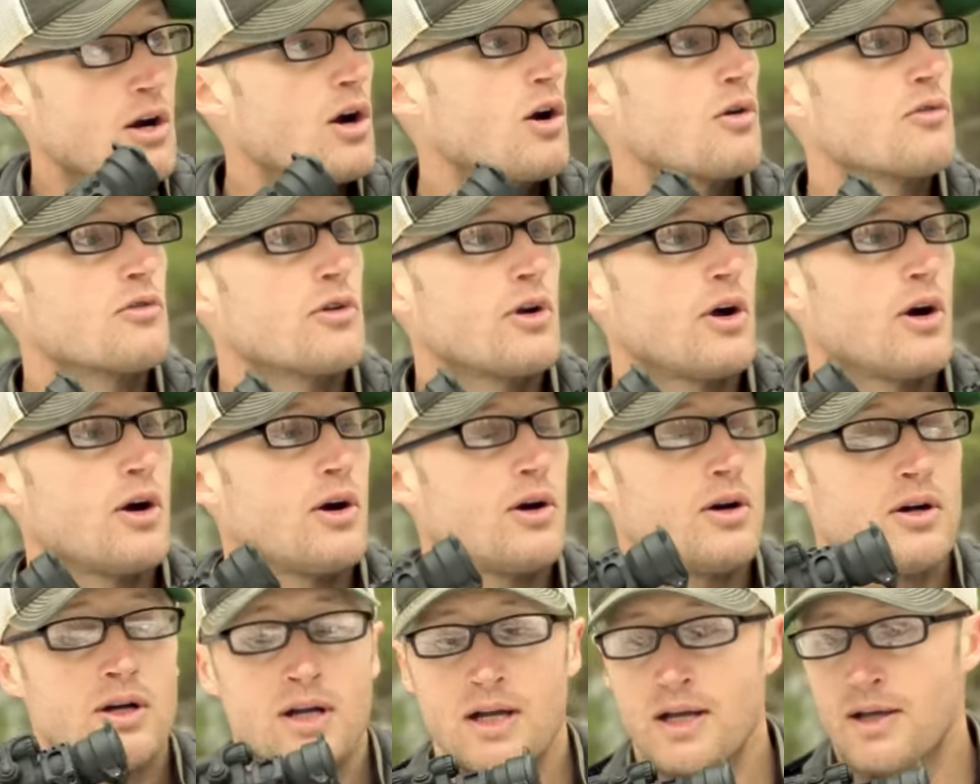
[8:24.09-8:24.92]

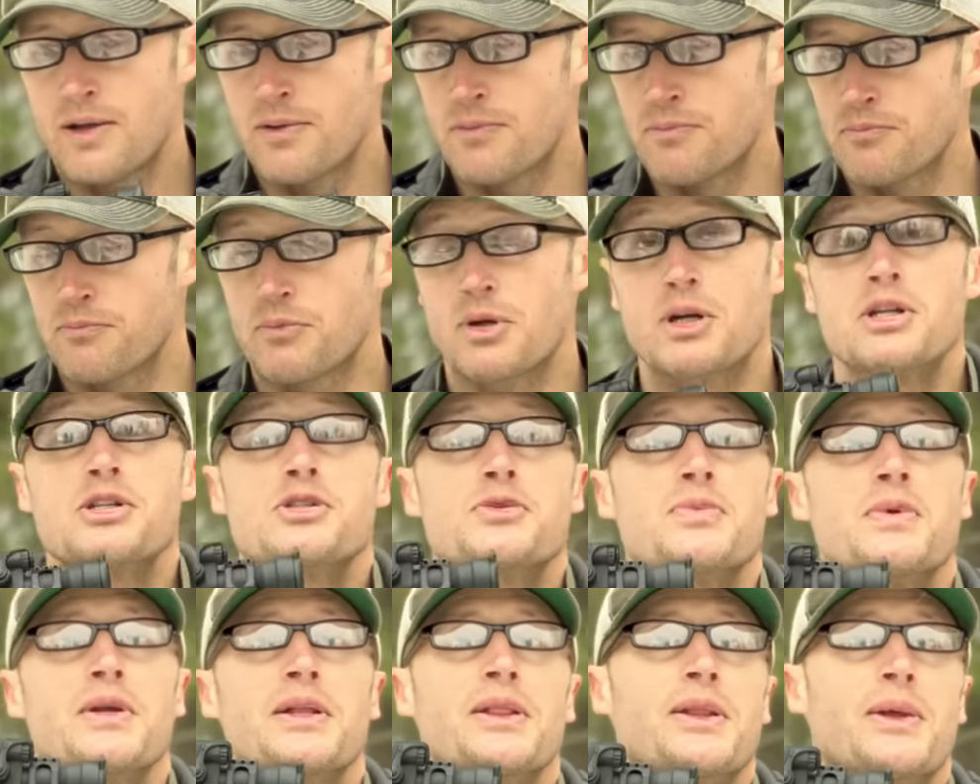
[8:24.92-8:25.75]
Overall, pretty
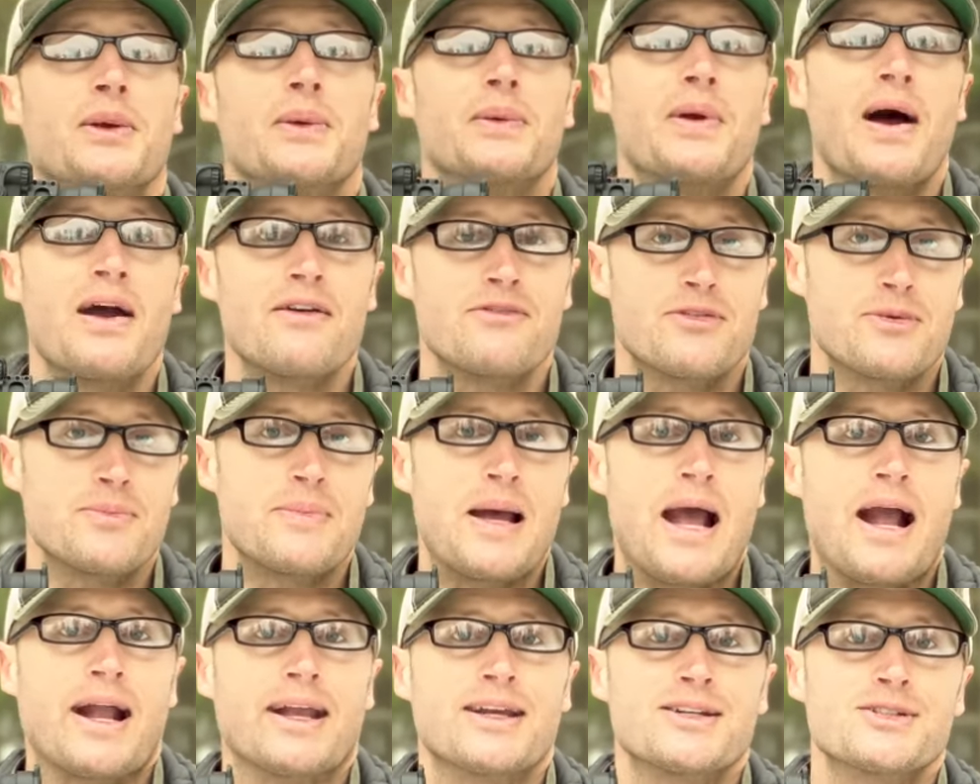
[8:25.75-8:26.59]
sweet little rifle
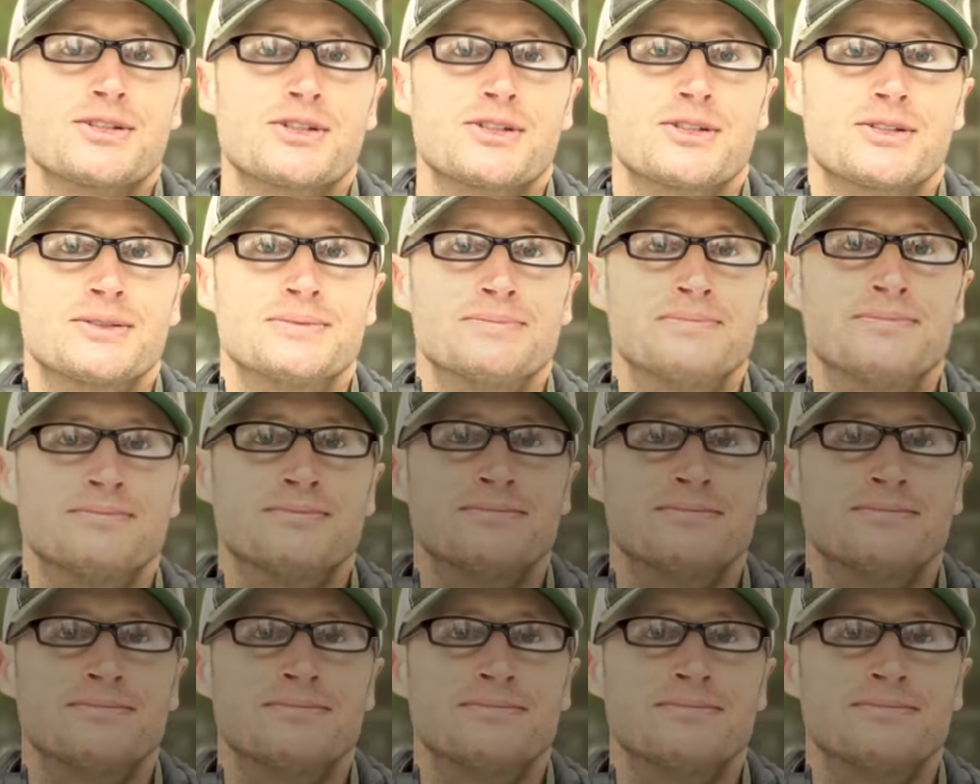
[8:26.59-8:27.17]
package.